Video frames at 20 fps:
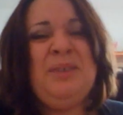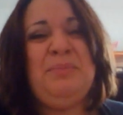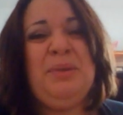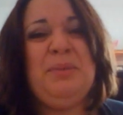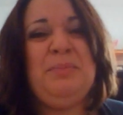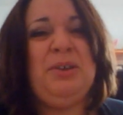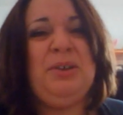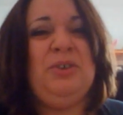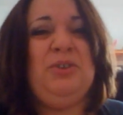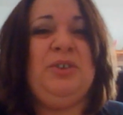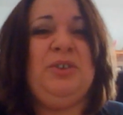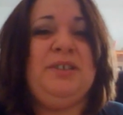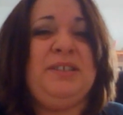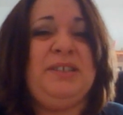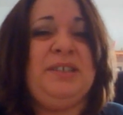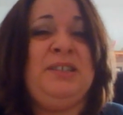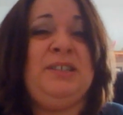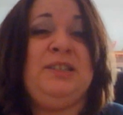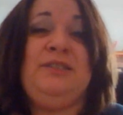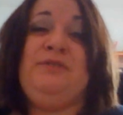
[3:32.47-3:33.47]
my big
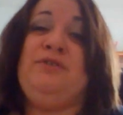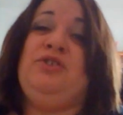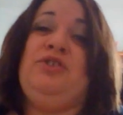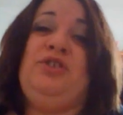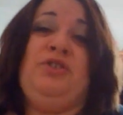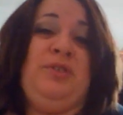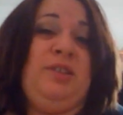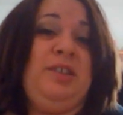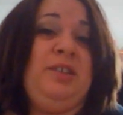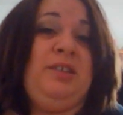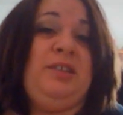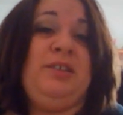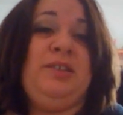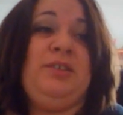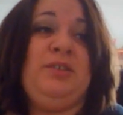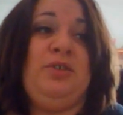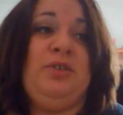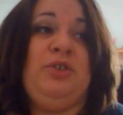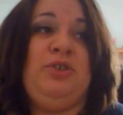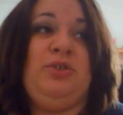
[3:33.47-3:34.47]
reasons for choosing the
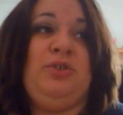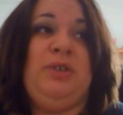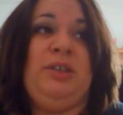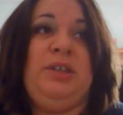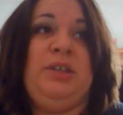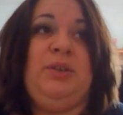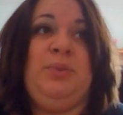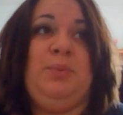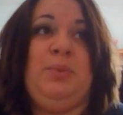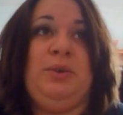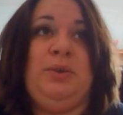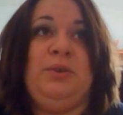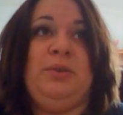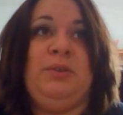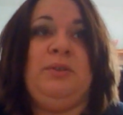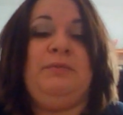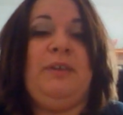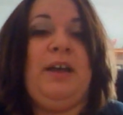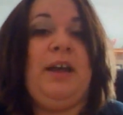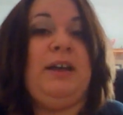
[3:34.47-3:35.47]
surgery were
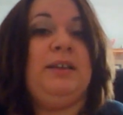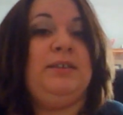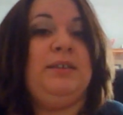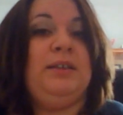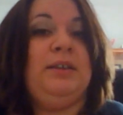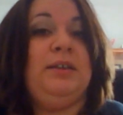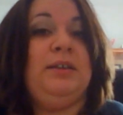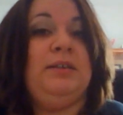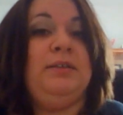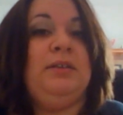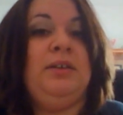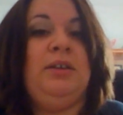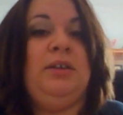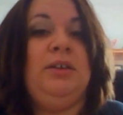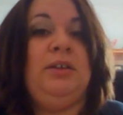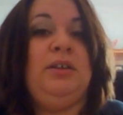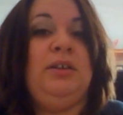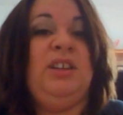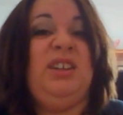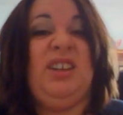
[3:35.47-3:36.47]
the fact that
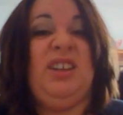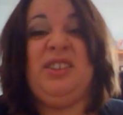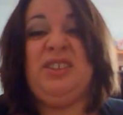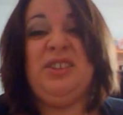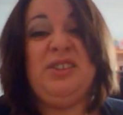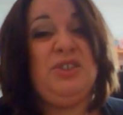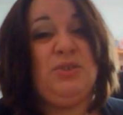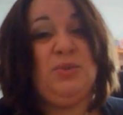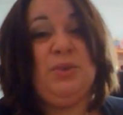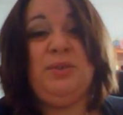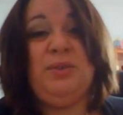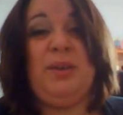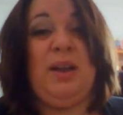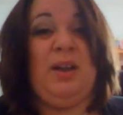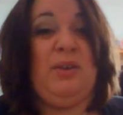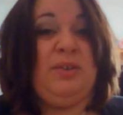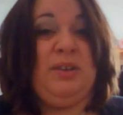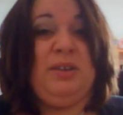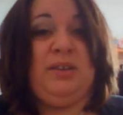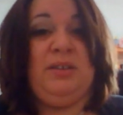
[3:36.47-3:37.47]
nothing's
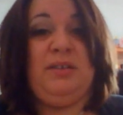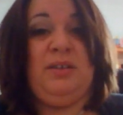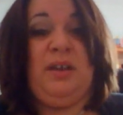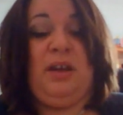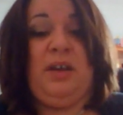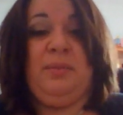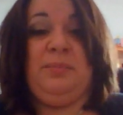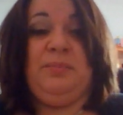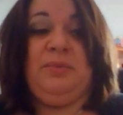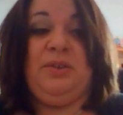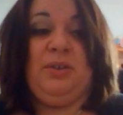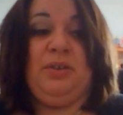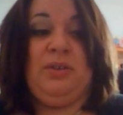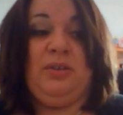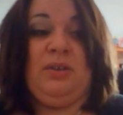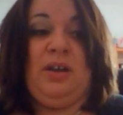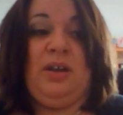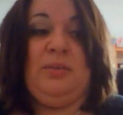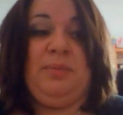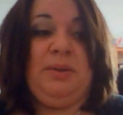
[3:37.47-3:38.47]
rerouted. Um,
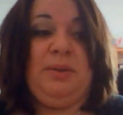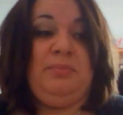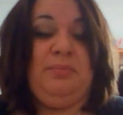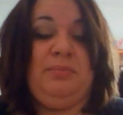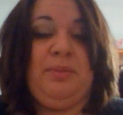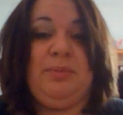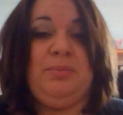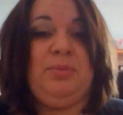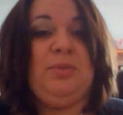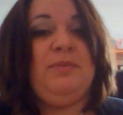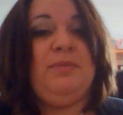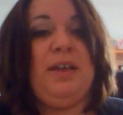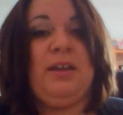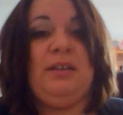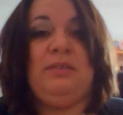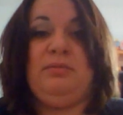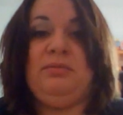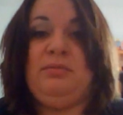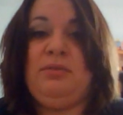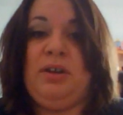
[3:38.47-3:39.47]
there, I mean, people have
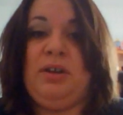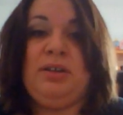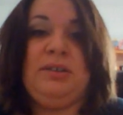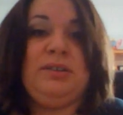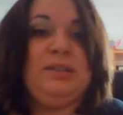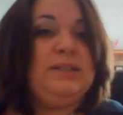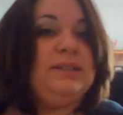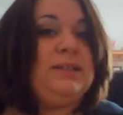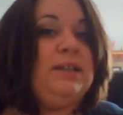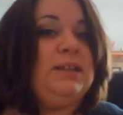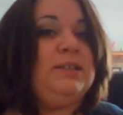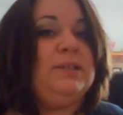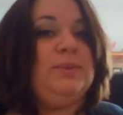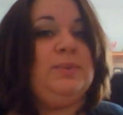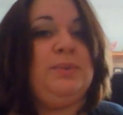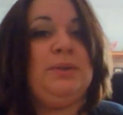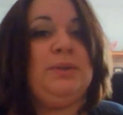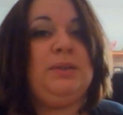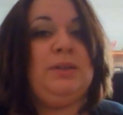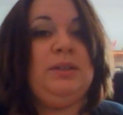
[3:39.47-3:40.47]
had great success
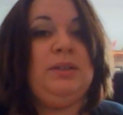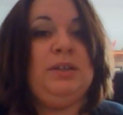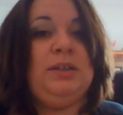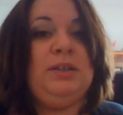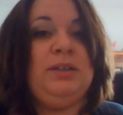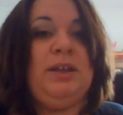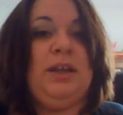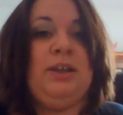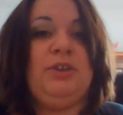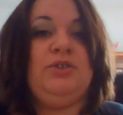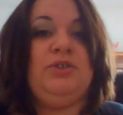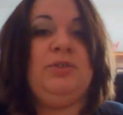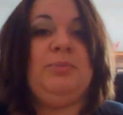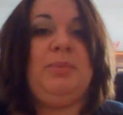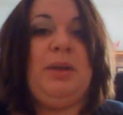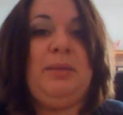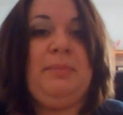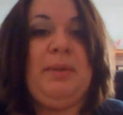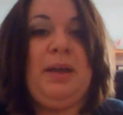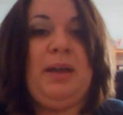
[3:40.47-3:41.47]
with the gastric
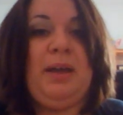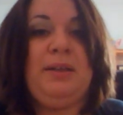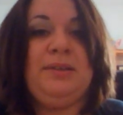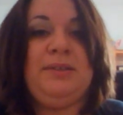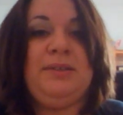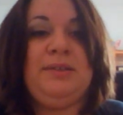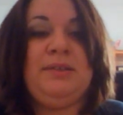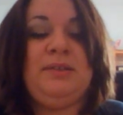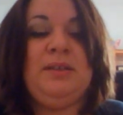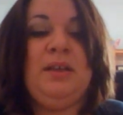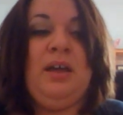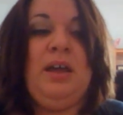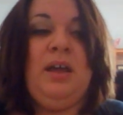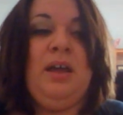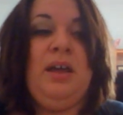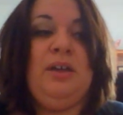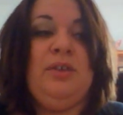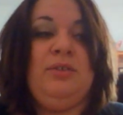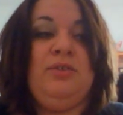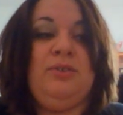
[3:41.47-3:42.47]
bypass.
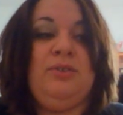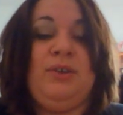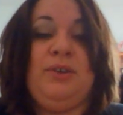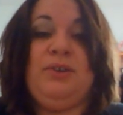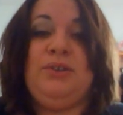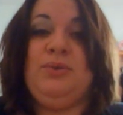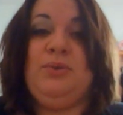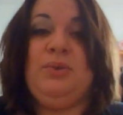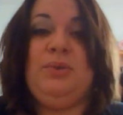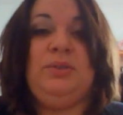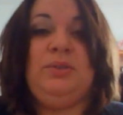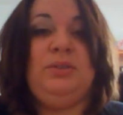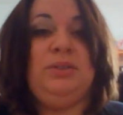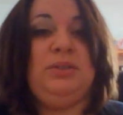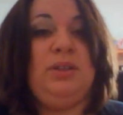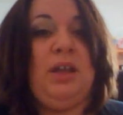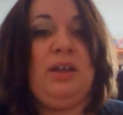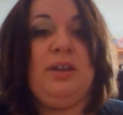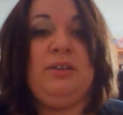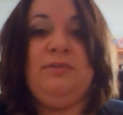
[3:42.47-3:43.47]
There's also a
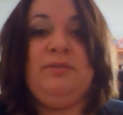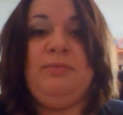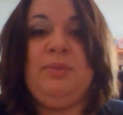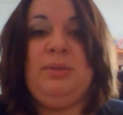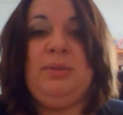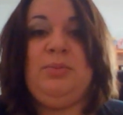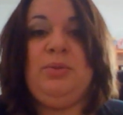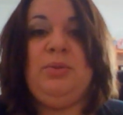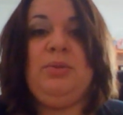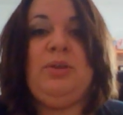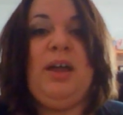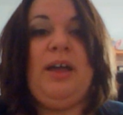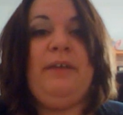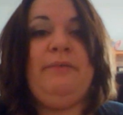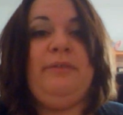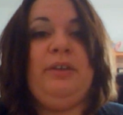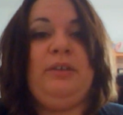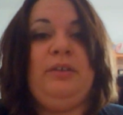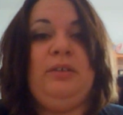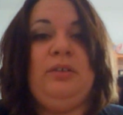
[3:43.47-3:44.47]
lot of people
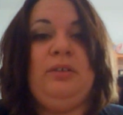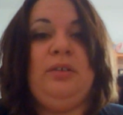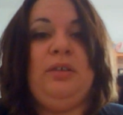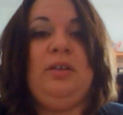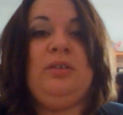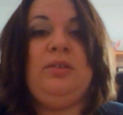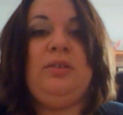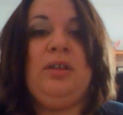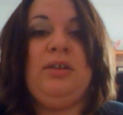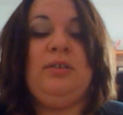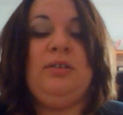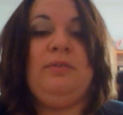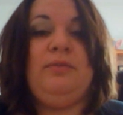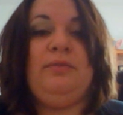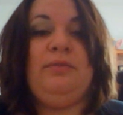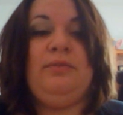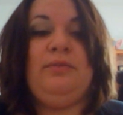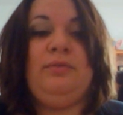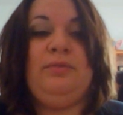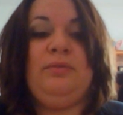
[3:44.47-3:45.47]
having a lot
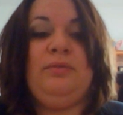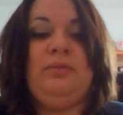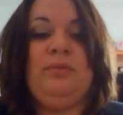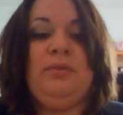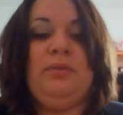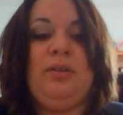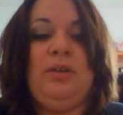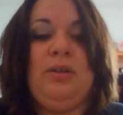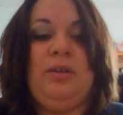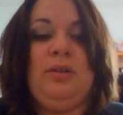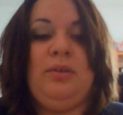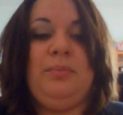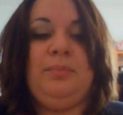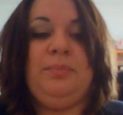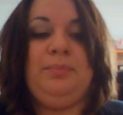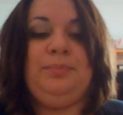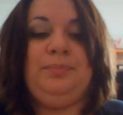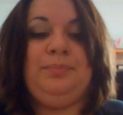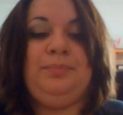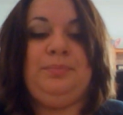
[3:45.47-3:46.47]
of
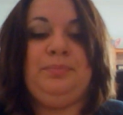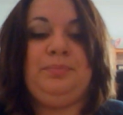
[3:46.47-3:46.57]
um,